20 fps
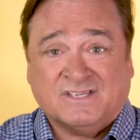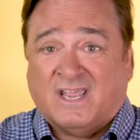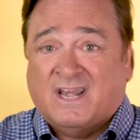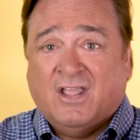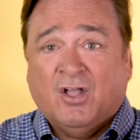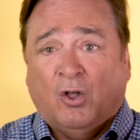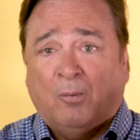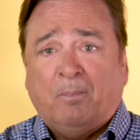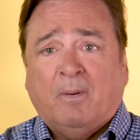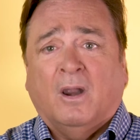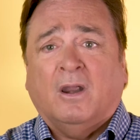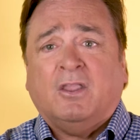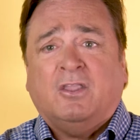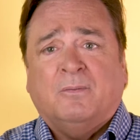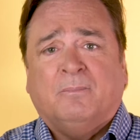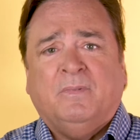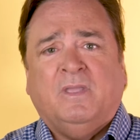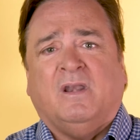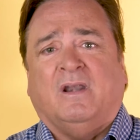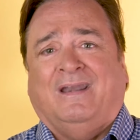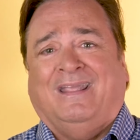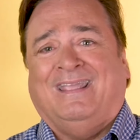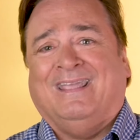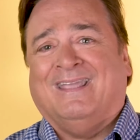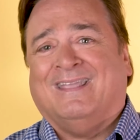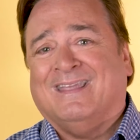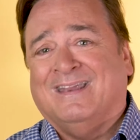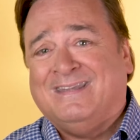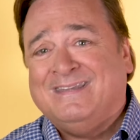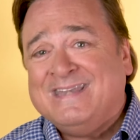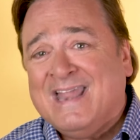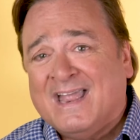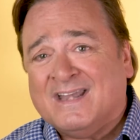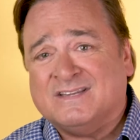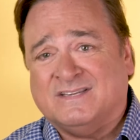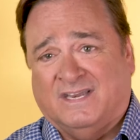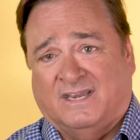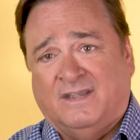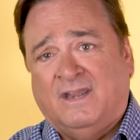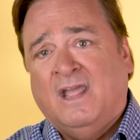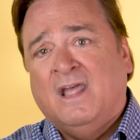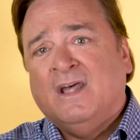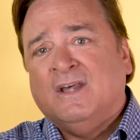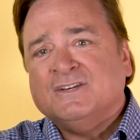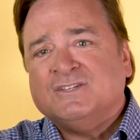going to help our community get connected